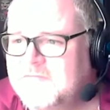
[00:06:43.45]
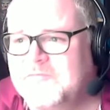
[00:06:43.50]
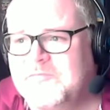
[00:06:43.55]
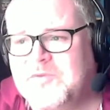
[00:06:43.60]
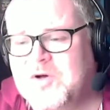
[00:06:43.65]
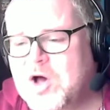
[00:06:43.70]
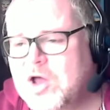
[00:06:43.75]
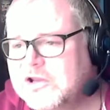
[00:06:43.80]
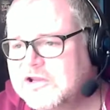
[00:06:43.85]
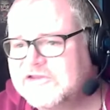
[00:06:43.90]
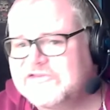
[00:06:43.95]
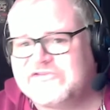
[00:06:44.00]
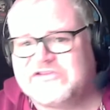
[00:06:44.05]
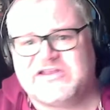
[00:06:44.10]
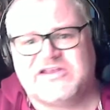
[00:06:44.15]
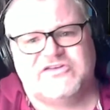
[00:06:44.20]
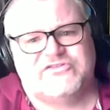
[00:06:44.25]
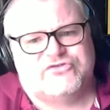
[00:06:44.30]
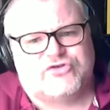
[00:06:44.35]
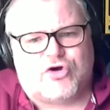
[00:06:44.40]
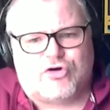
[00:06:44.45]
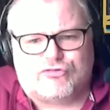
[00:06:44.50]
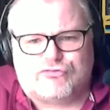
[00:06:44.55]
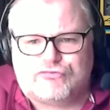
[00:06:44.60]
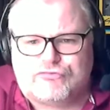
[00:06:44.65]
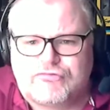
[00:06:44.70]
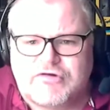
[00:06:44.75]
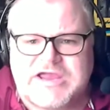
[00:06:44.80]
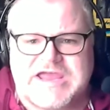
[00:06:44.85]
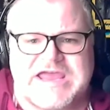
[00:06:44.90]
politics or
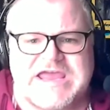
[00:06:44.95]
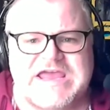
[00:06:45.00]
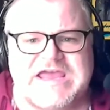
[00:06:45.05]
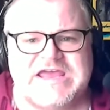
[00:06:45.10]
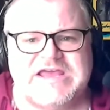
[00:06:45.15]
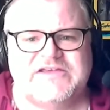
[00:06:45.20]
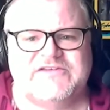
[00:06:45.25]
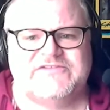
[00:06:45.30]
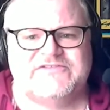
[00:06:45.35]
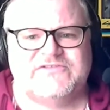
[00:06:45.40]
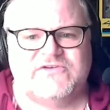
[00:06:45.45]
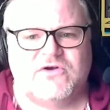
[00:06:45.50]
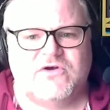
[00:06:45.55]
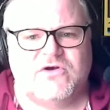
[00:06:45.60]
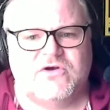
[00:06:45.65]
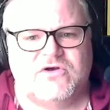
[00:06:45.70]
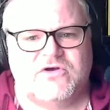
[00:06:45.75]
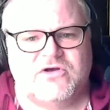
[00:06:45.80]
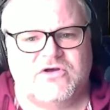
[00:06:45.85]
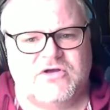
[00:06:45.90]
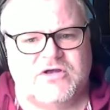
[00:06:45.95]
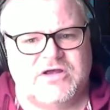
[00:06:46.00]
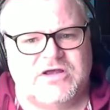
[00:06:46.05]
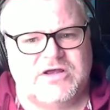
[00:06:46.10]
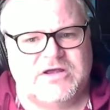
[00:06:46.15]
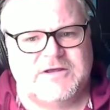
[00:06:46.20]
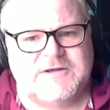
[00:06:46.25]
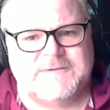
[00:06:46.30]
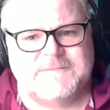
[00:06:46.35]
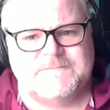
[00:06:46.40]
race
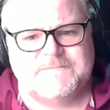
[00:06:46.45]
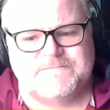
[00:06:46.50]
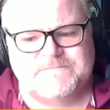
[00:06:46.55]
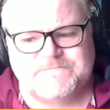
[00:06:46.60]
or